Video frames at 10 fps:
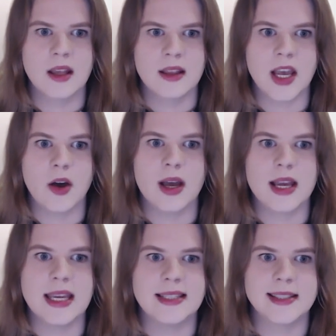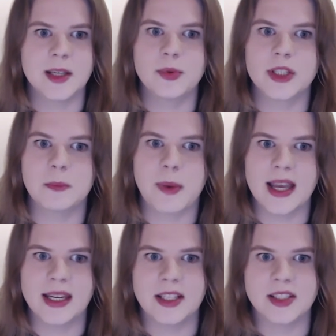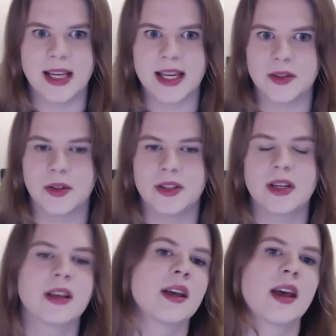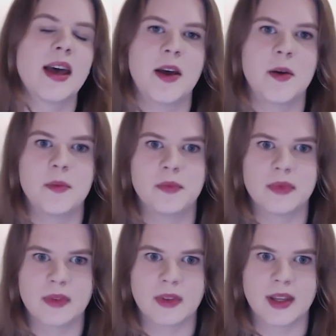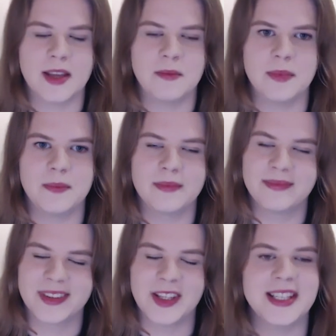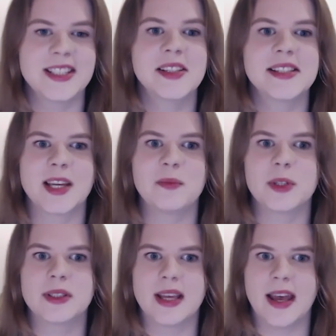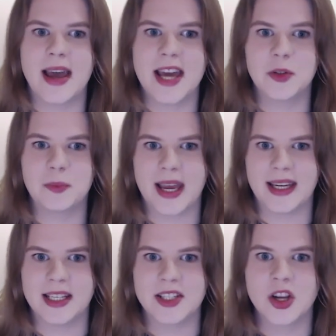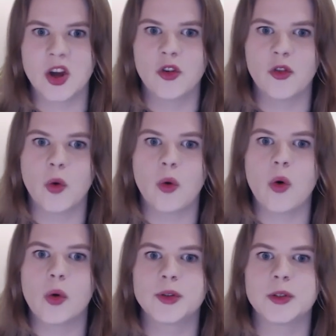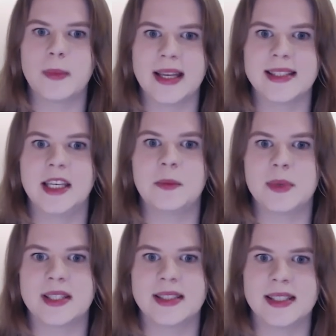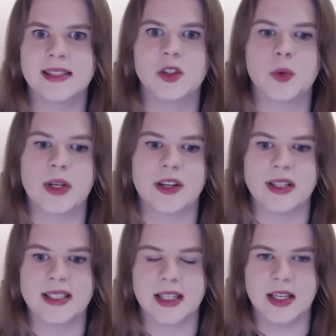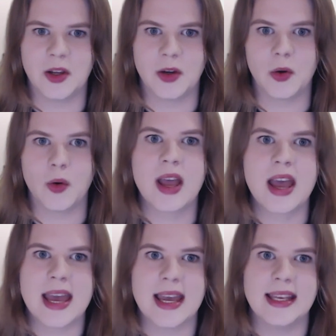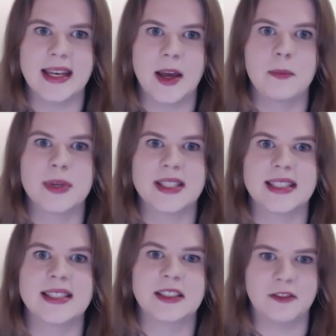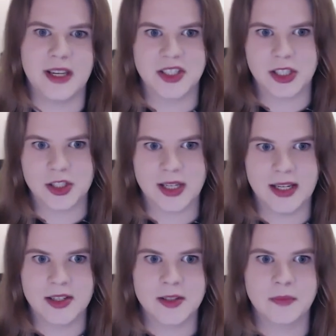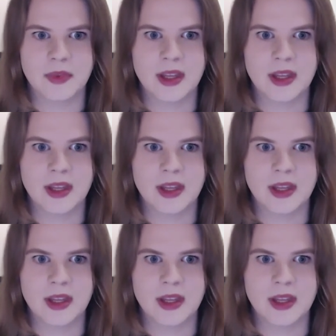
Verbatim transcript: Now, a separate package add-on um, can, you can install a separate uh, add-on package for automatic persisted queries in urql in a persisted fetch exchange.